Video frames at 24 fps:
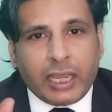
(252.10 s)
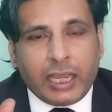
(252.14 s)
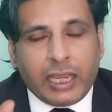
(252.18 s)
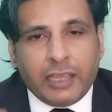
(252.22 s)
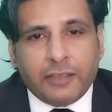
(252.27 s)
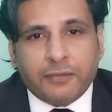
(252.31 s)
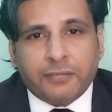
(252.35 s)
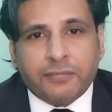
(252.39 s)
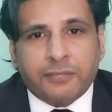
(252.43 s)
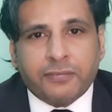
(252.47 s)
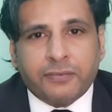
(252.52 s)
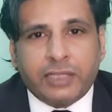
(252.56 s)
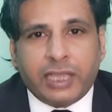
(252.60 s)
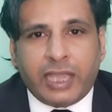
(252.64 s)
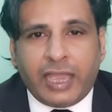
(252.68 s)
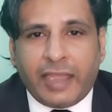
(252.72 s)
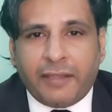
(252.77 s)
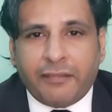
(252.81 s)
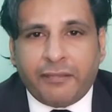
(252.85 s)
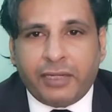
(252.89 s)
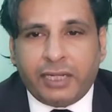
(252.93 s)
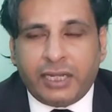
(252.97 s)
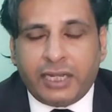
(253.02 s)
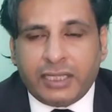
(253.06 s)
if the
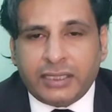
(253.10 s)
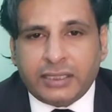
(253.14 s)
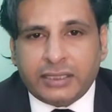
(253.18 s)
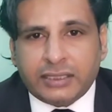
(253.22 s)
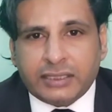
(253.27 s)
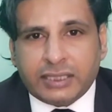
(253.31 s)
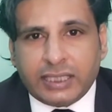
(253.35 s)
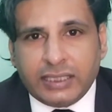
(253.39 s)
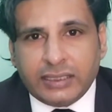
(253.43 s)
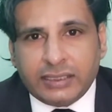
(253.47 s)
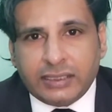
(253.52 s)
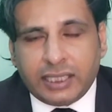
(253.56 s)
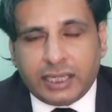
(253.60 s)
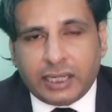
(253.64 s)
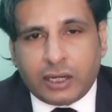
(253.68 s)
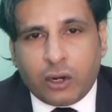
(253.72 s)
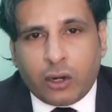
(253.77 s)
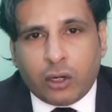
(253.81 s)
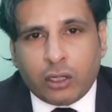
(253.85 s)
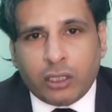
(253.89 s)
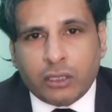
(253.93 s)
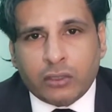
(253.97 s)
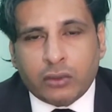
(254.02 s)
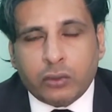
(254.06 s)
evidence is
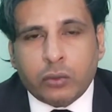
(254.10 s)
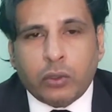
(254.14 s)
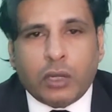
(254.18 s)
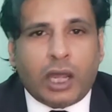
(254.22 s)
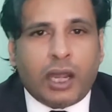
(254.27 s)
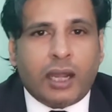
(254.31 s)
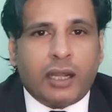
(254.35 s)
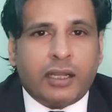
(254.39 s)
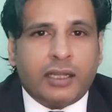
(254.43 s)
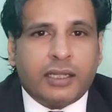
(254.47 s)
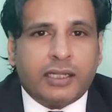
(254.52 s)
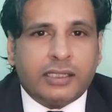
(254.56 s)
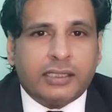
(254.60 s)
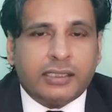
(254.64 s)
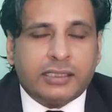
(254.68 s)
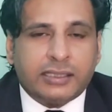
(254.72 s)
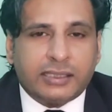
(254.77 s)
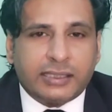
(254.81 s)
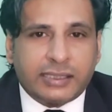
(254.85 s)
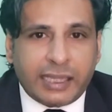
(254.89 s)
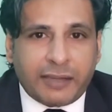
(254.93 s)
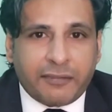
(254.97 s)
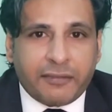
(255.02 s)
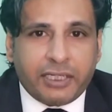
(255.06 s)
according to article
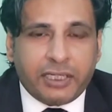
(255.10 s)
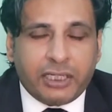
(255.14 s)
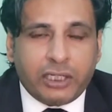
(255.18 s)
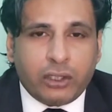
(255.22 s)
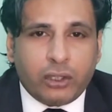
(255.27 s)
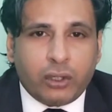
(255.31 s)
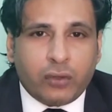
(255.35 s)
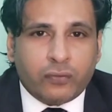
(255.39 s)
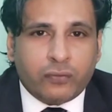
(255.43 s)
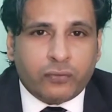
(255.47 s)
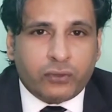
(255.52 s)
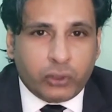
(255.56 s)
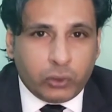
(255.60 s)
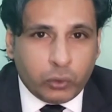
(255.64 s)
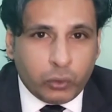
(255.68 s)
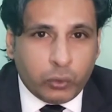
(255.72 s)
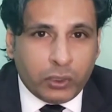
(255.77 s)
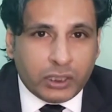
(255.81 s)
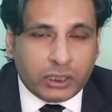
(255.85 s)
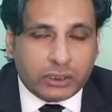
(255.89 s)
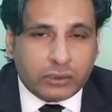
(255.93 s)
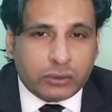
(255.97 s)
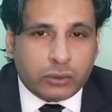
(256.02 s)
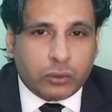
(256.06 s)
17 of
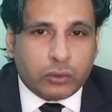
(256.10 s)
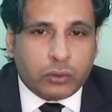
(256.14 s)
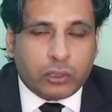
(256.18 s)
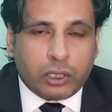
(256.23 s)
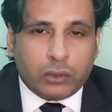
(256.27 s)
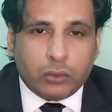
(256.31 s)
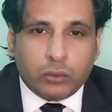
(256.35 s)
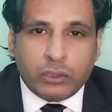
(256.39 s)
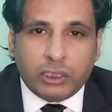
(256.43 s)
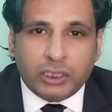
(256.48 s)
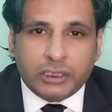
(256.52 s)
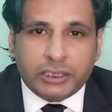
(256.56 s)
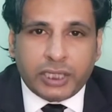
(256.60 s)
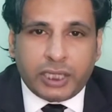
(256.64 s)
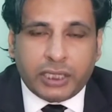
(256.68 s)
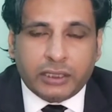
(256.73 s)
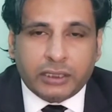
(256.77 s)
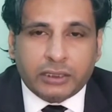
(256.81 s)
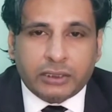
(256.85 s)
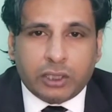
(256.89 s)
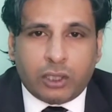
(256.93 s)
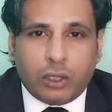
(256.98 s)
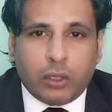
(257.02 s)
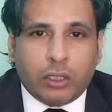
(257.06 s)
QSO, Qanun
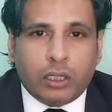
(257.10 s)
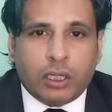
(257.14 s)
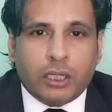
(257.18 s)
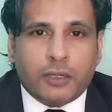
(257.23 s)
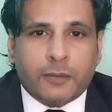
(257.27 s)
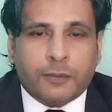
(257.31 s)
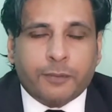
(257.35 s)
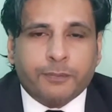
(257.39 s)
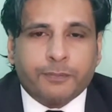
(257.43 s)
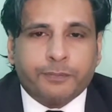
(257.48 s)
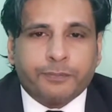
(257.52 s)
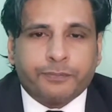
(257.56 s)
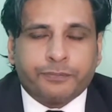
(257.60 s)
Shahadat order,